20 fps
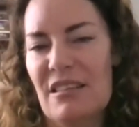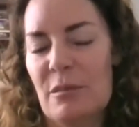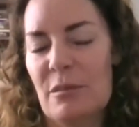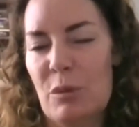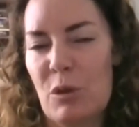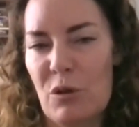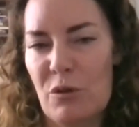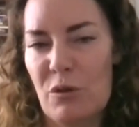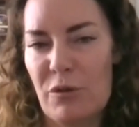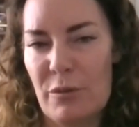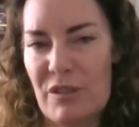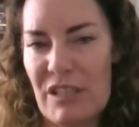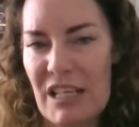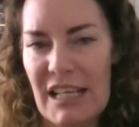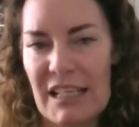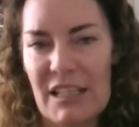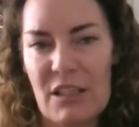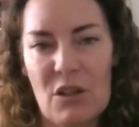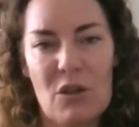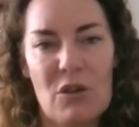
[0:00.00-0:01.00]
support from
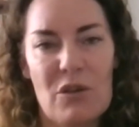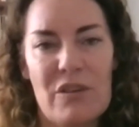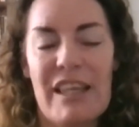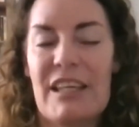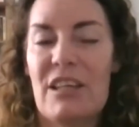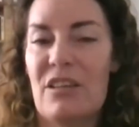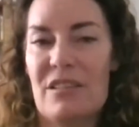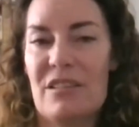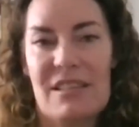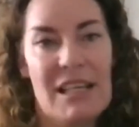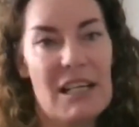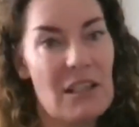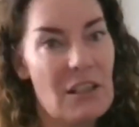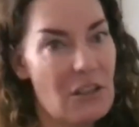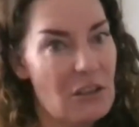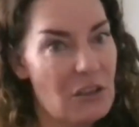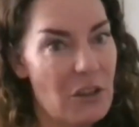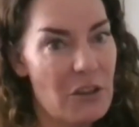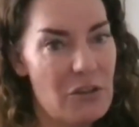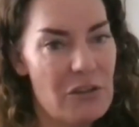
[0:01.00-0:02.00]
Target? Oh, they got
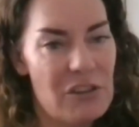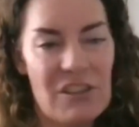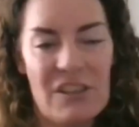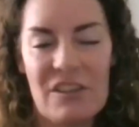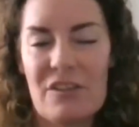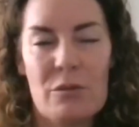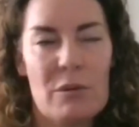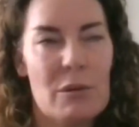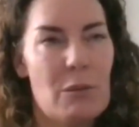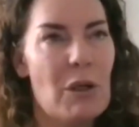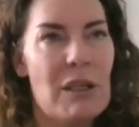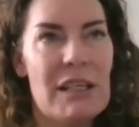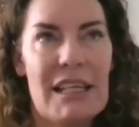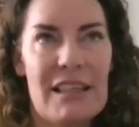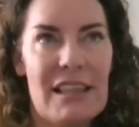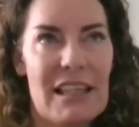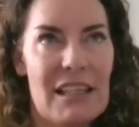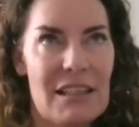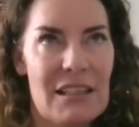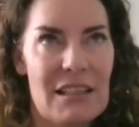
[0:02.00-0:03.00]
Target with lots of returns, so we won't
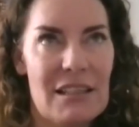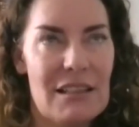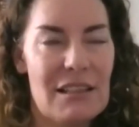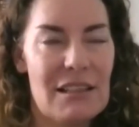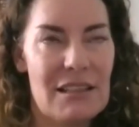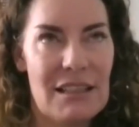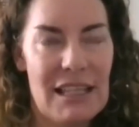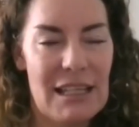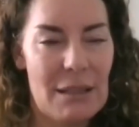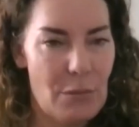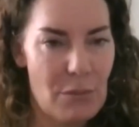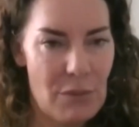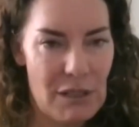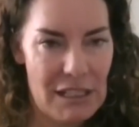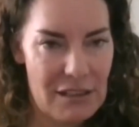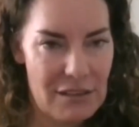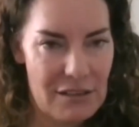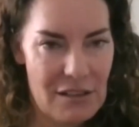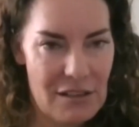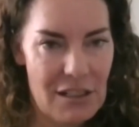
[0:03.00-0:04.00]
get them
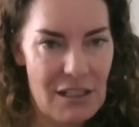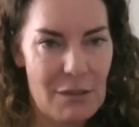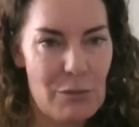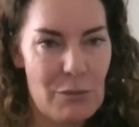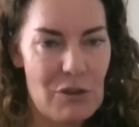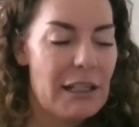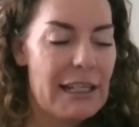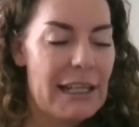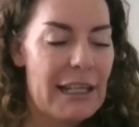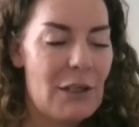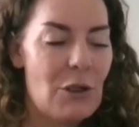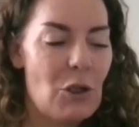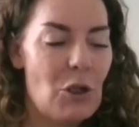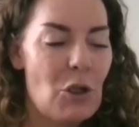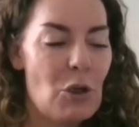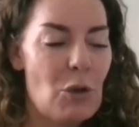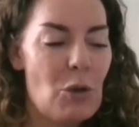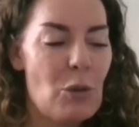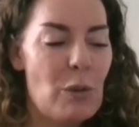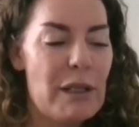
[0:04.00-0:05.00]
next time. Okay,
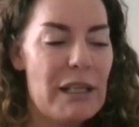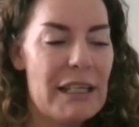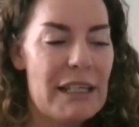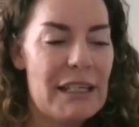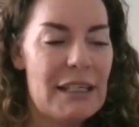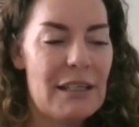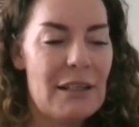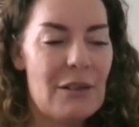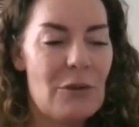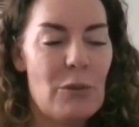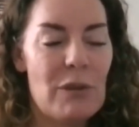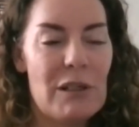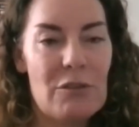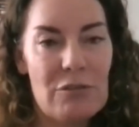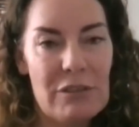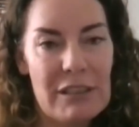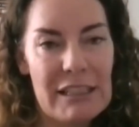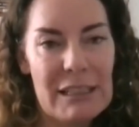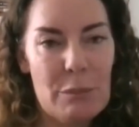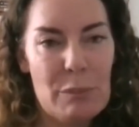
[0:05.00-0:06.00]
who are we
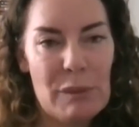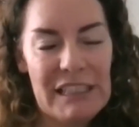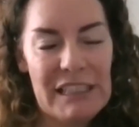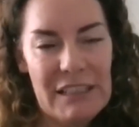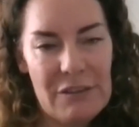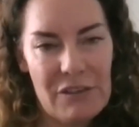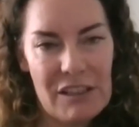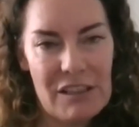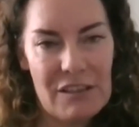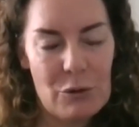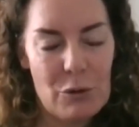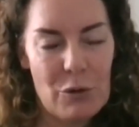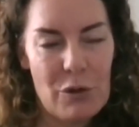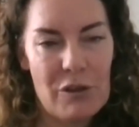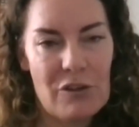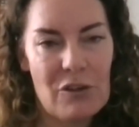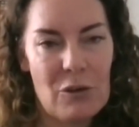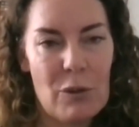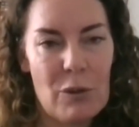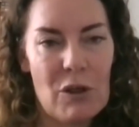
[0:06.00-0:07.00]
really believe in this
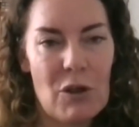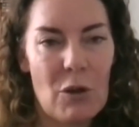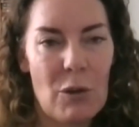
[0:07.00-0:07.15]
author, so we're